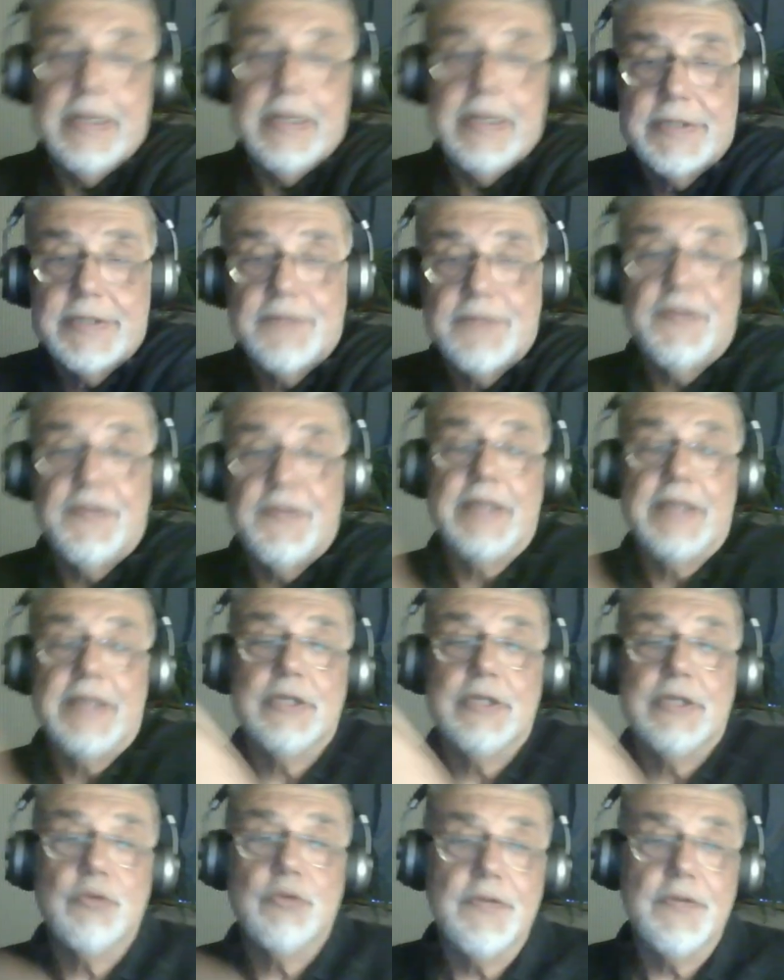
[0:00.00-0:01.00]
reflected
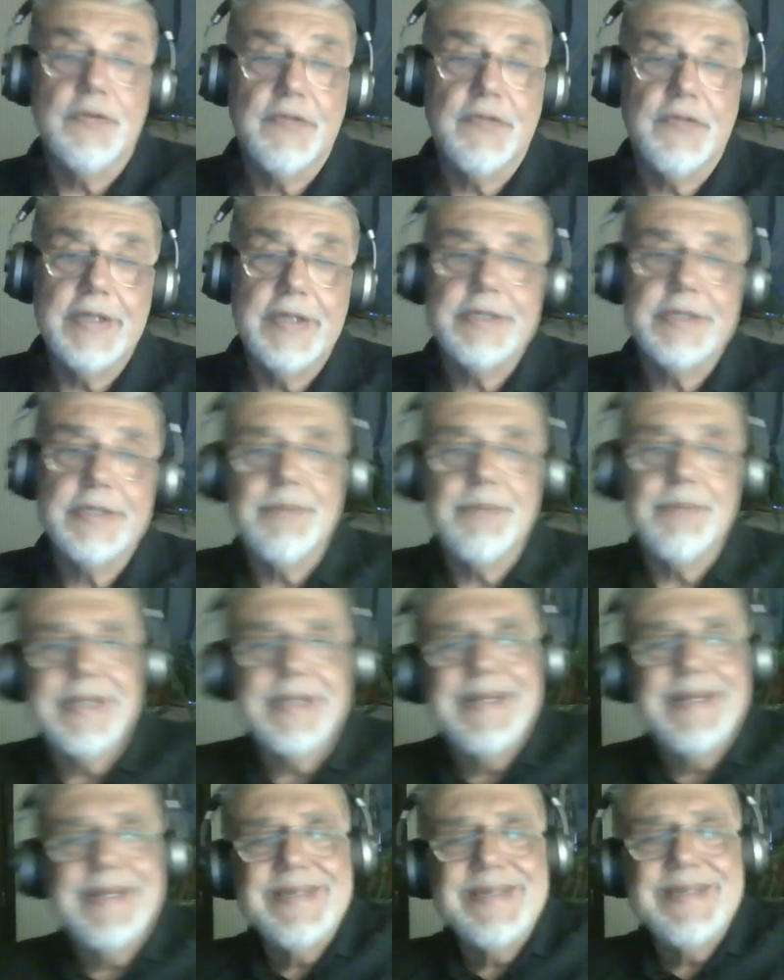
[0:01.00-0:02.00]
to inflation. But
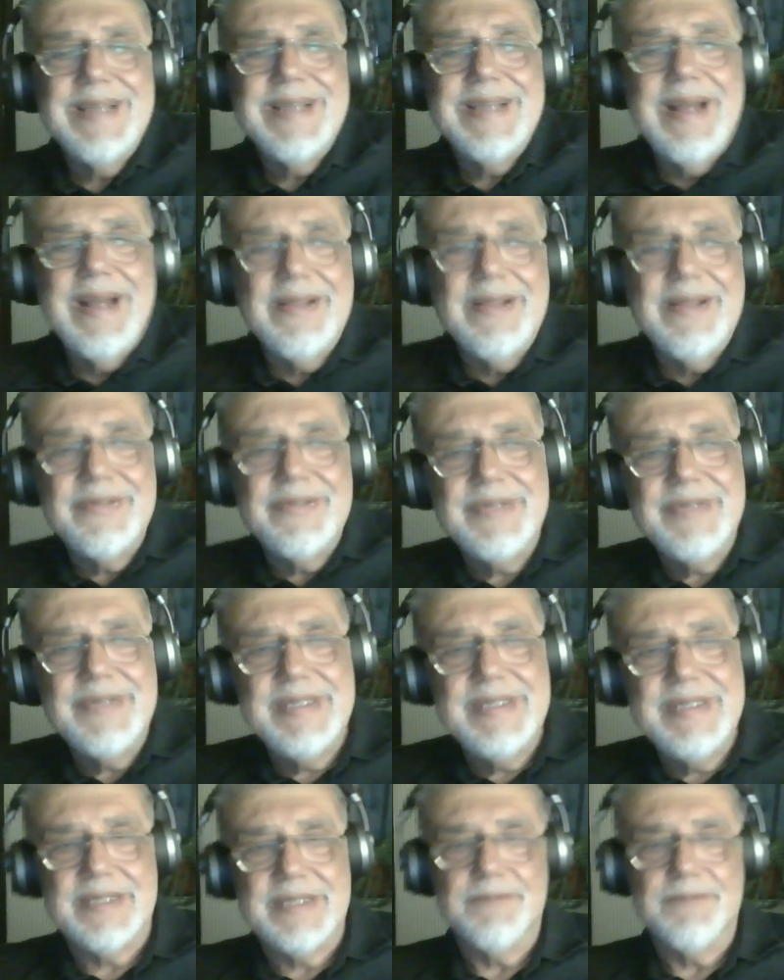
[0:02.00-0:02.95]
there's another reason,